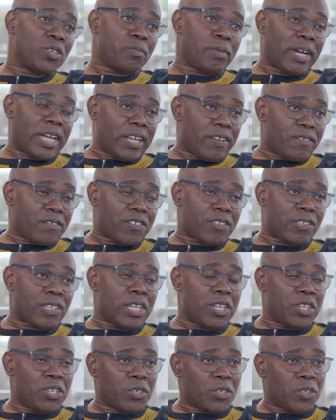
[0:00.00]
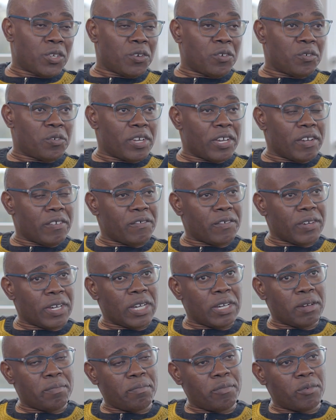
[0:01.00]
You might have seen,
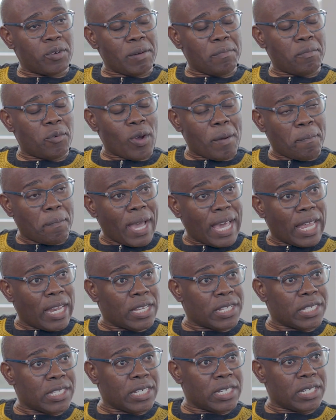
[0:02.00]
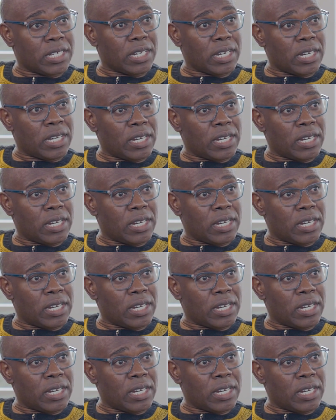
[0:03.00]
we're piloting